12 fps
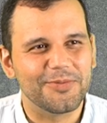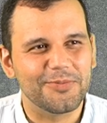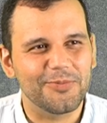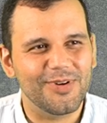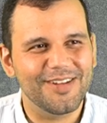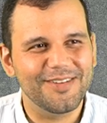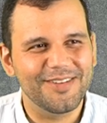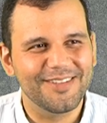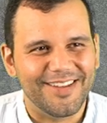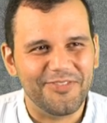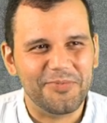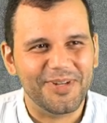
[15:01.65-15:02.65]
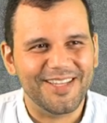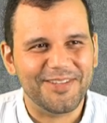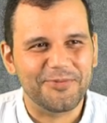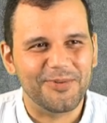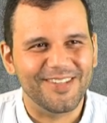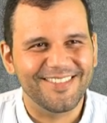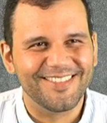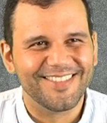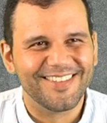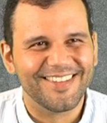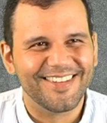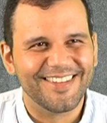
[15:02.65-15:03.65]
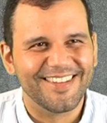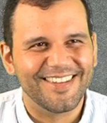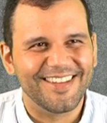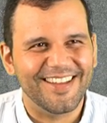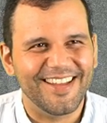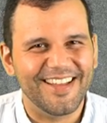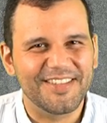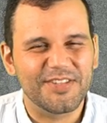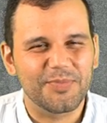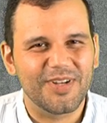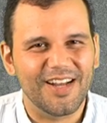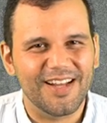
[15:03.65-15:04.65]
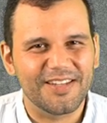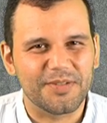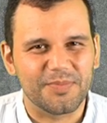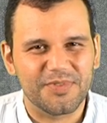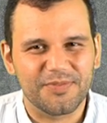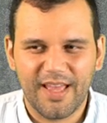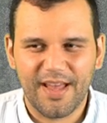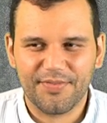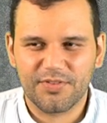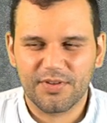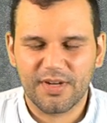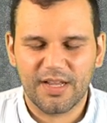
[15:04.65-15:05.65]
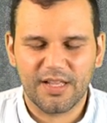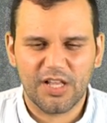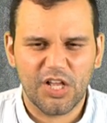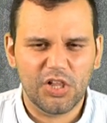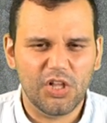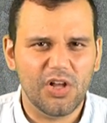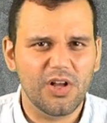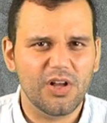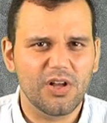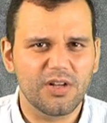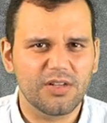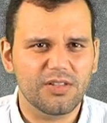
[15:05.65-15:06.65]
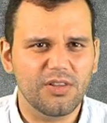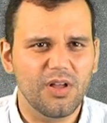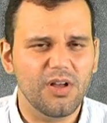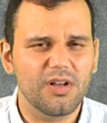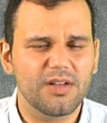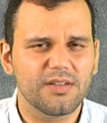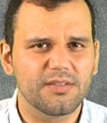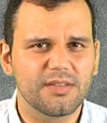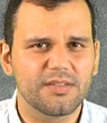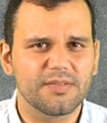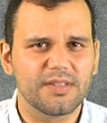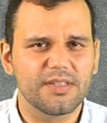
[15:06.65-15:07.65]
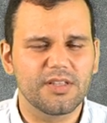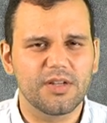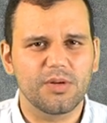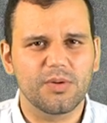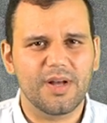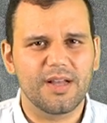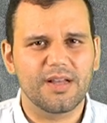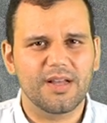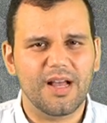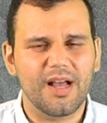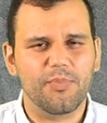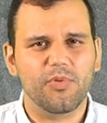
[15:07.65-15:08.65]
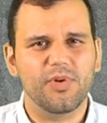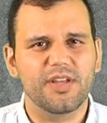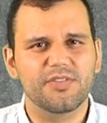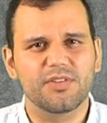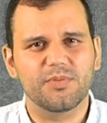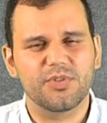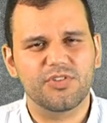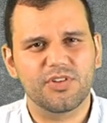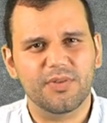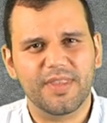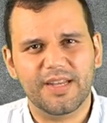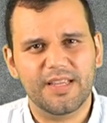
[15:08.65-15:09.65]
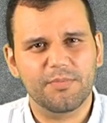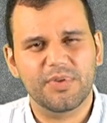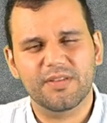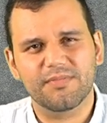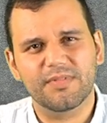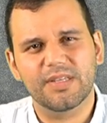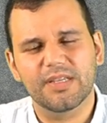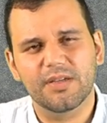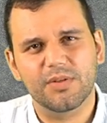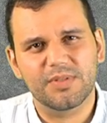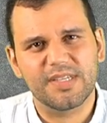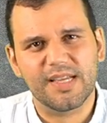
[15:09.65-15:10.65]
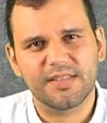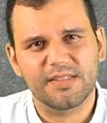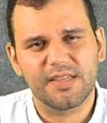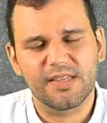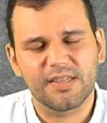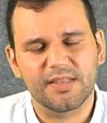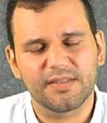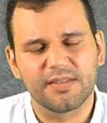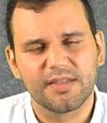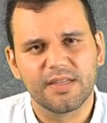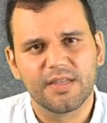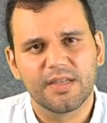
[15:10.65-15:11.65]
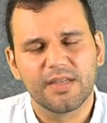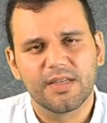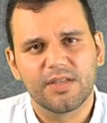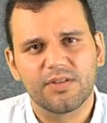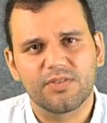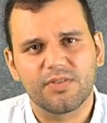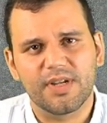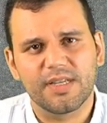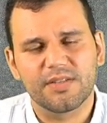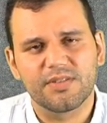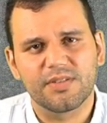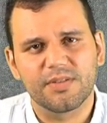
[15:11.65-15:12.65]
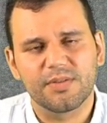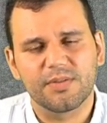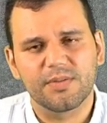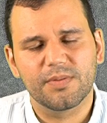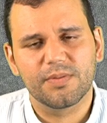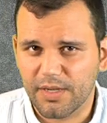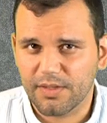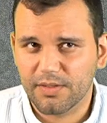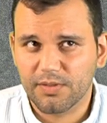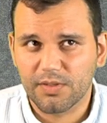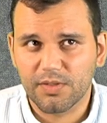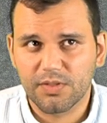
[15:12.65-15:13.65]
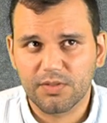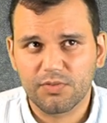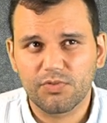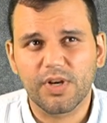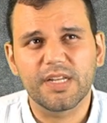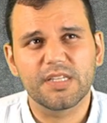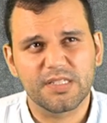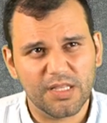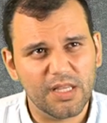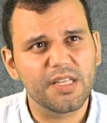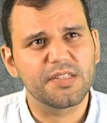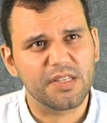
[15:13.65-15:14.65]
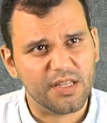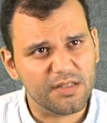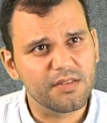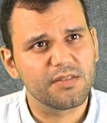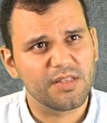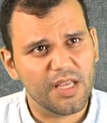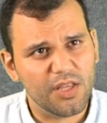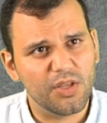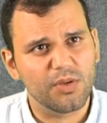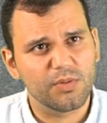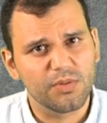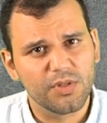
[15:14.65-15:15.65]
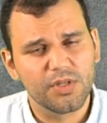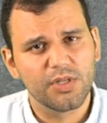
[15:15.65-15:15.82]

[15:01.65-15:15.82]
One, everybody gets one. Wow. And some condoms. After a, a long, long, uh, you know, uh, operation which showed that he had been, you know, texting and trying to... Solicit? Trying to solicit, thank you,